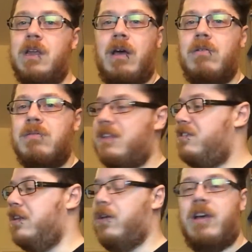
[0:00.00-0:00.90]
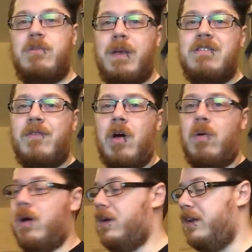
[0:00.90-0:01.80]
You know, that's a nice piece of
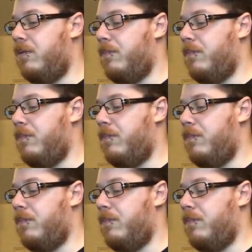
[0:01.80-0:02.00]
artwork. I